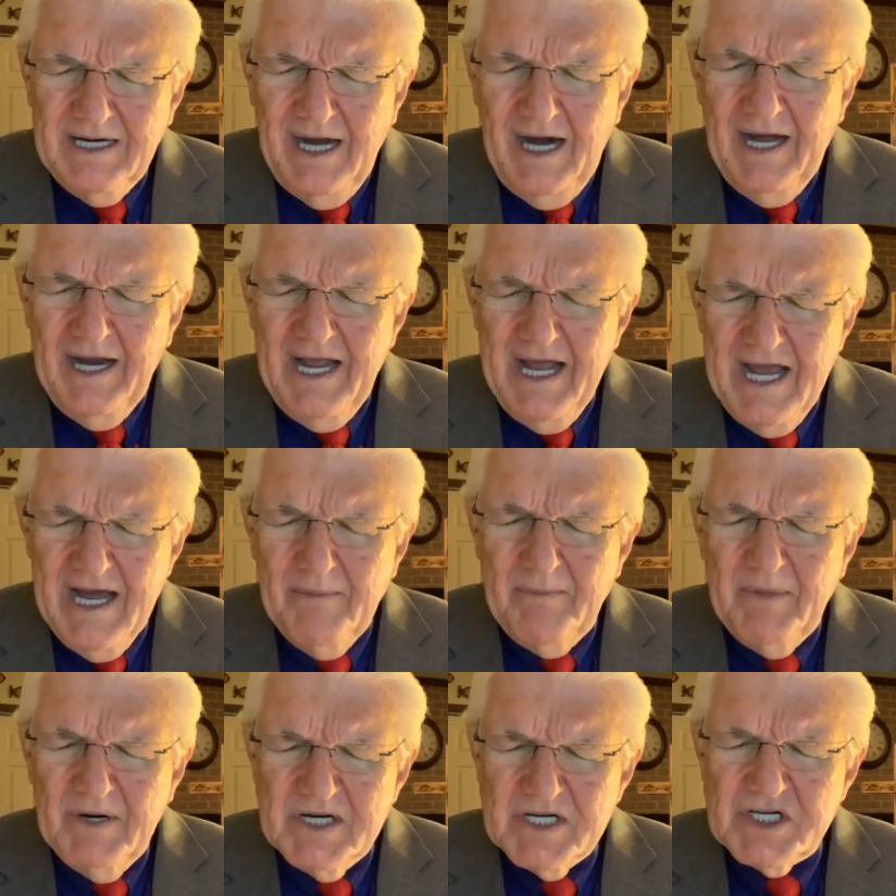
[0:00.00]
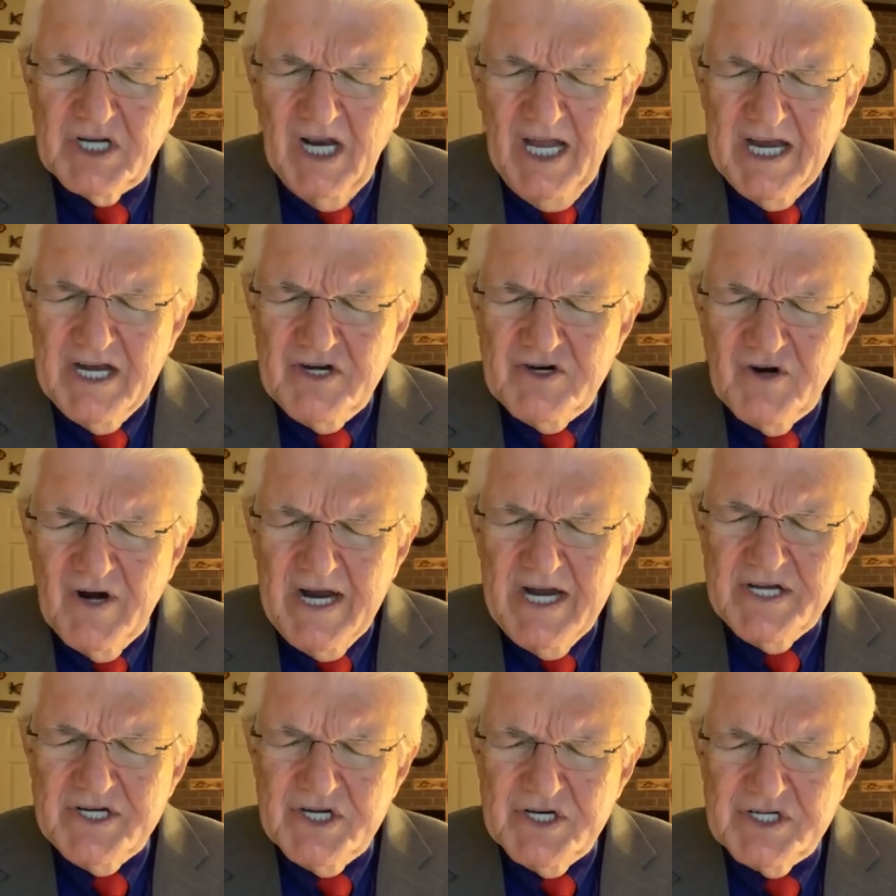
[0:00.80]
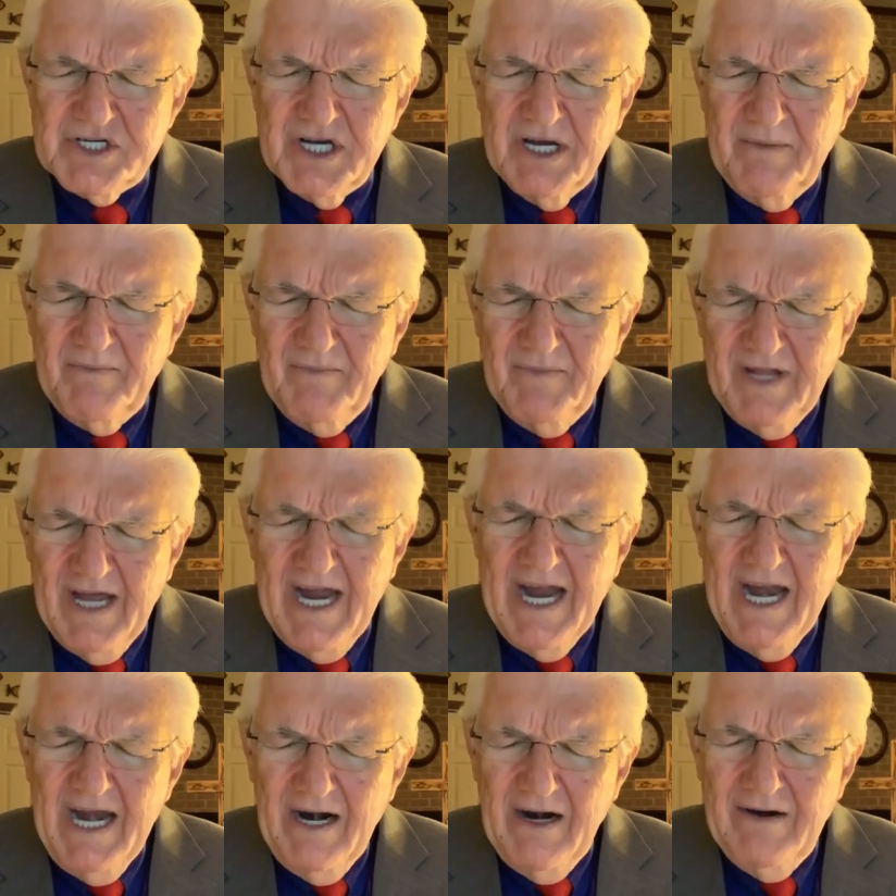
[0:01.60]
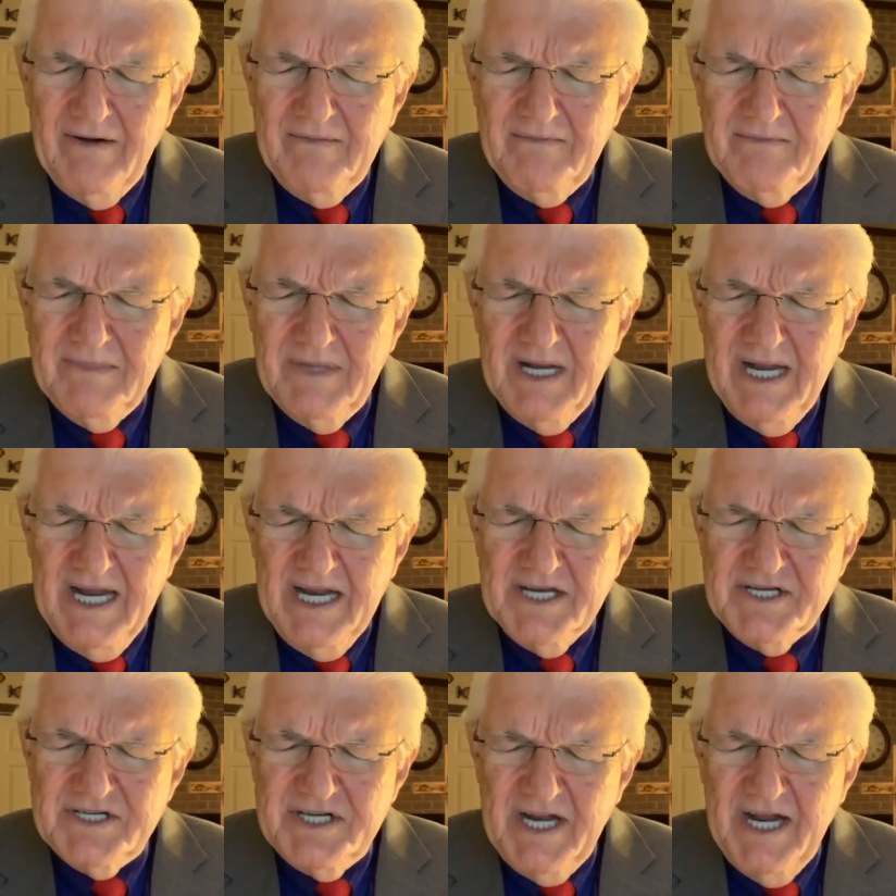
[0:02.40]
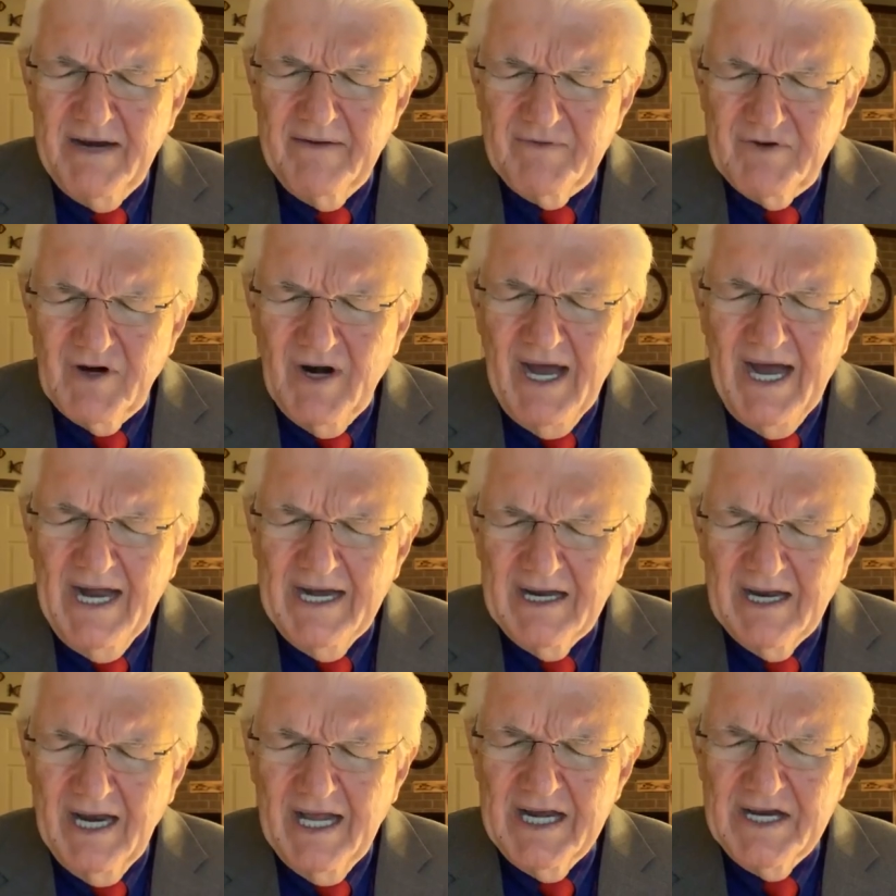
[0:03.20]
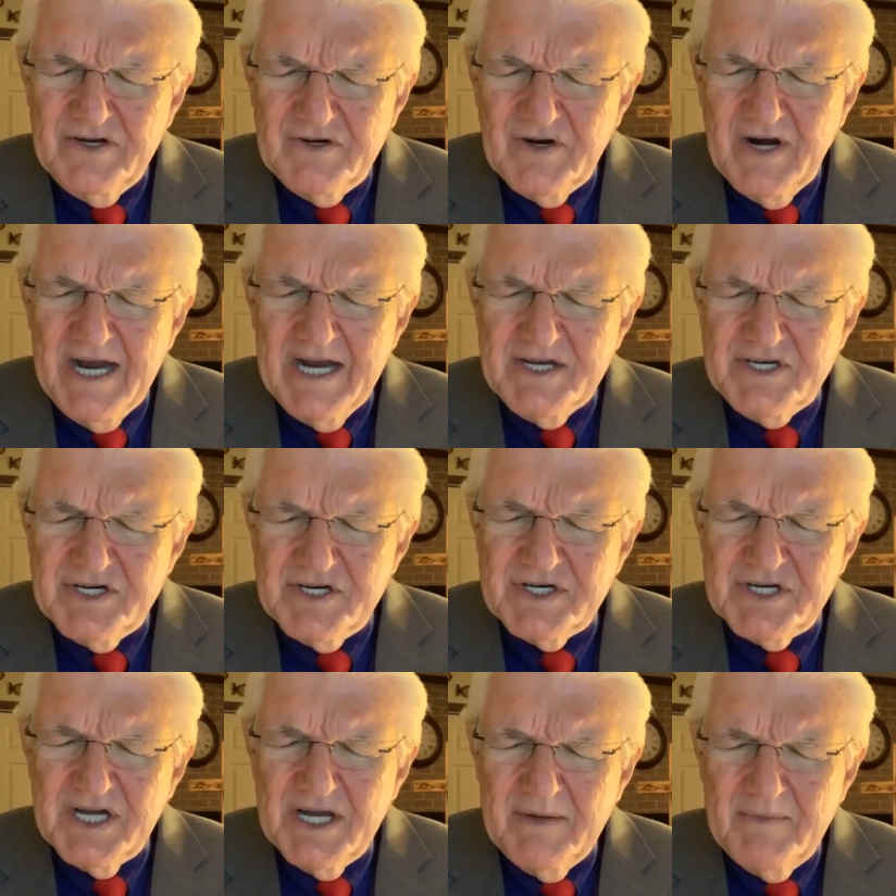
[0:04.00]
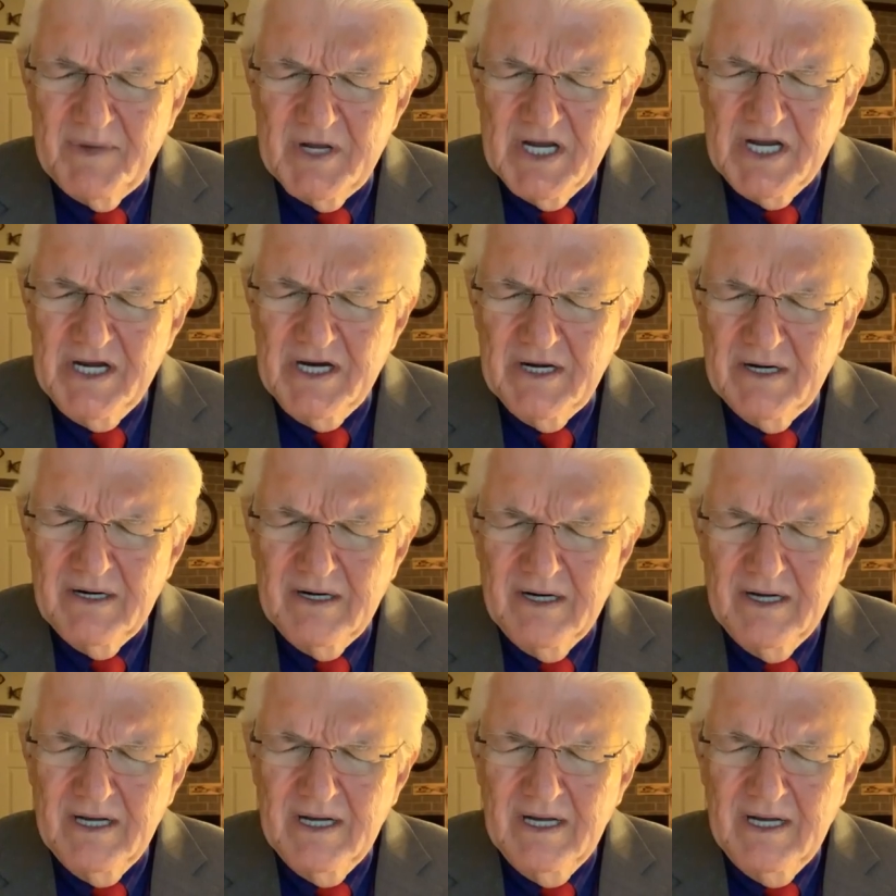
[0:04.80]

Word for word: God help us lay treasures up there instead of trying to lay treasures up here.